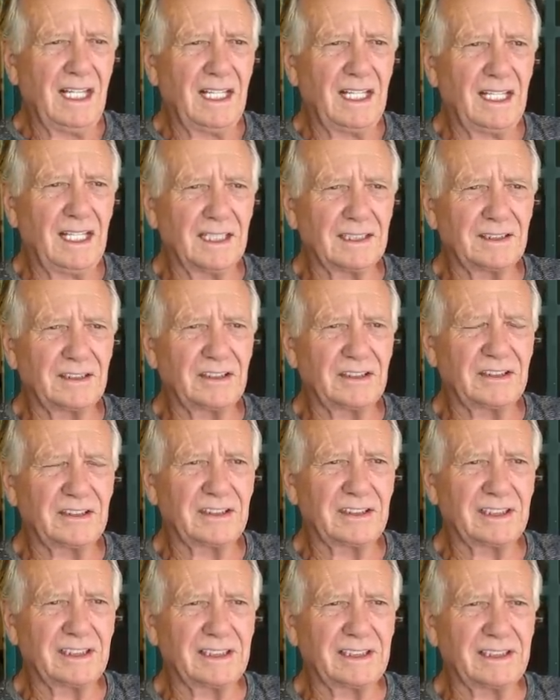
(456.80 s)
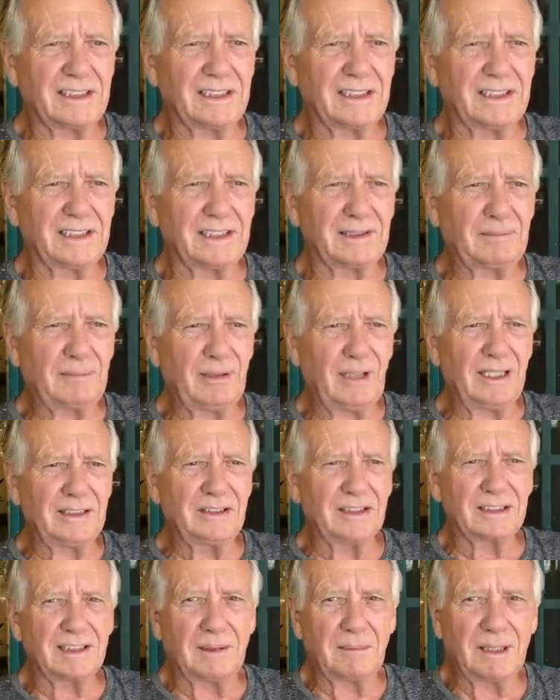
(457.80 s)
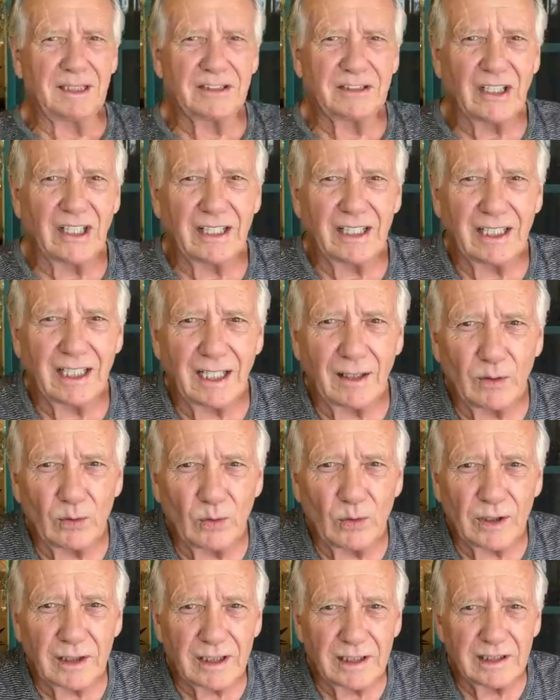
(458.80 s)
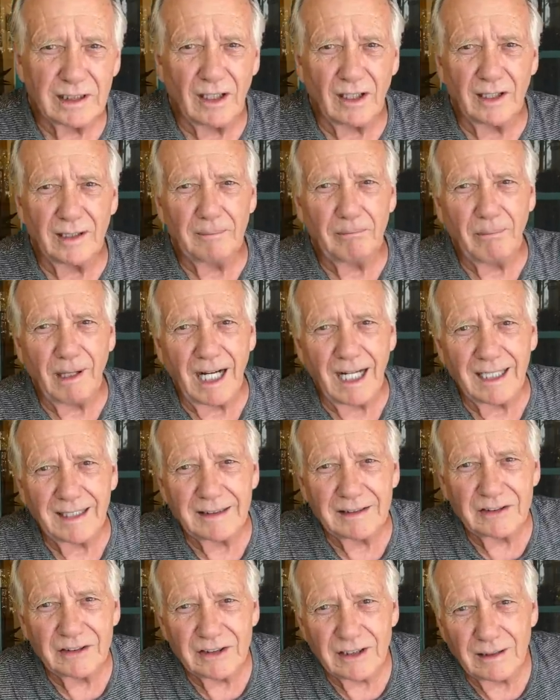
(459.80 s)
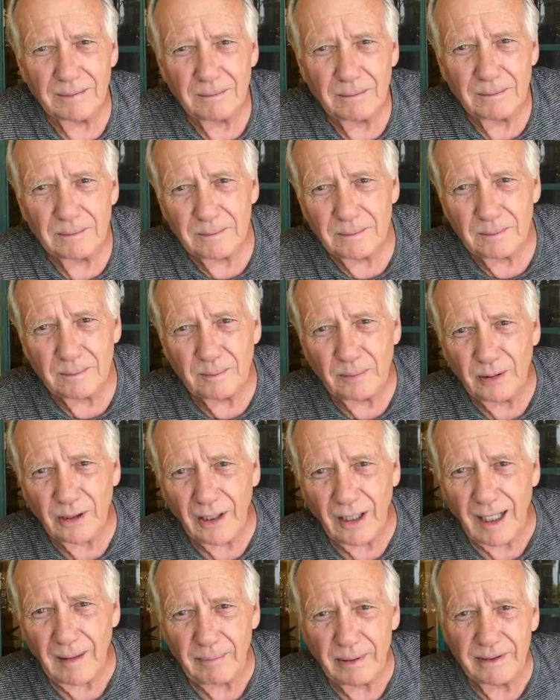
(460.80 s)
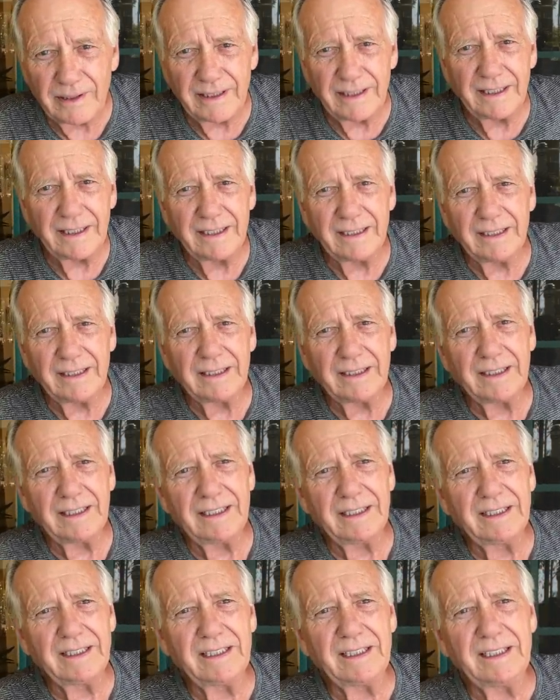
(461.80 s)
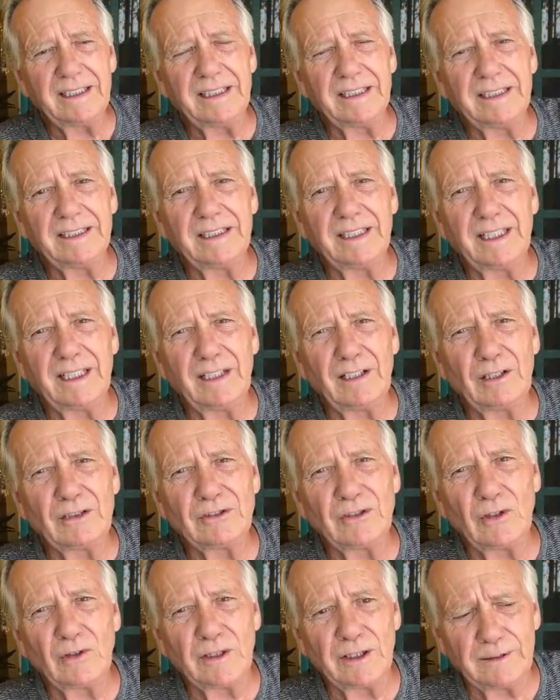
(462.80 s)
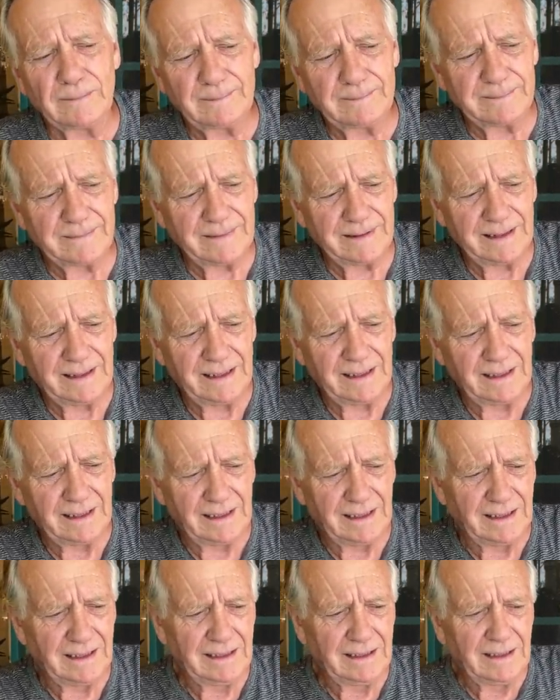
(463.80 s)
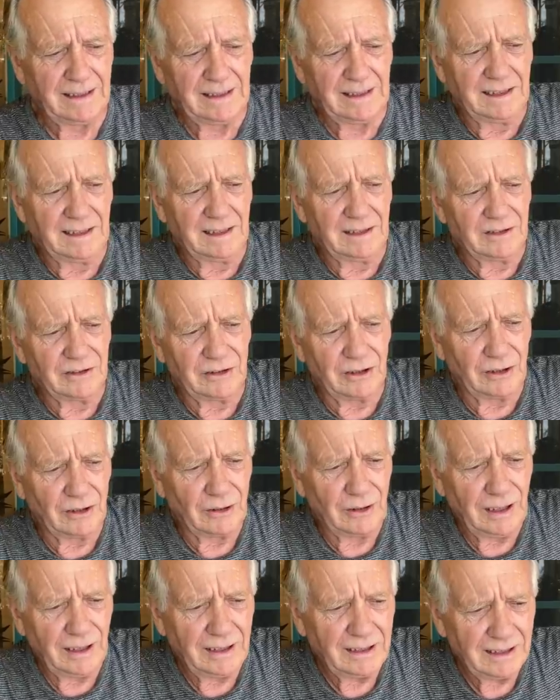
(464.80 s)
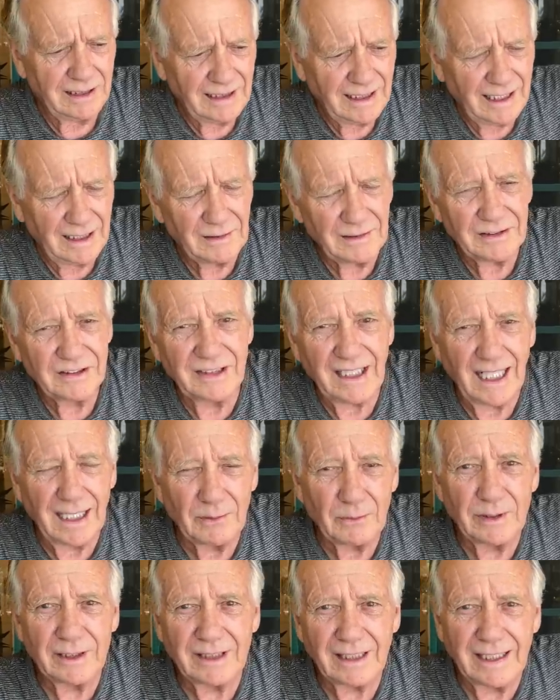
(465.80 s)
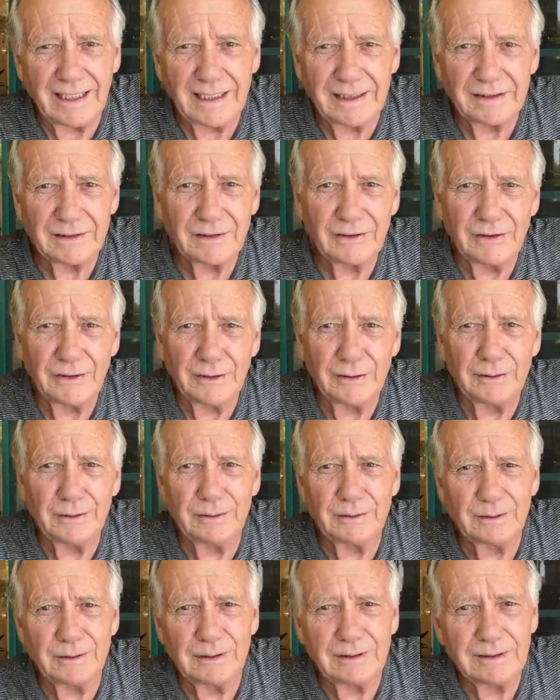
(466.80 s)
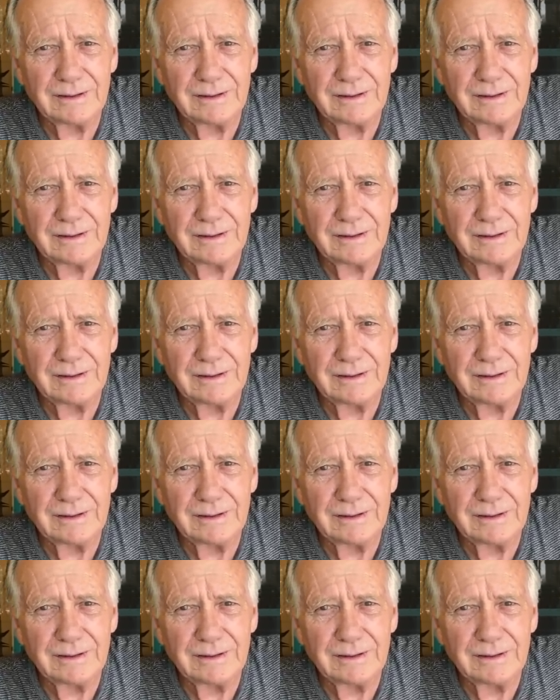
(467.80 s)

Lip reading: It's a project that my son and I are working on, buying some property in Arizona. So how does that relate to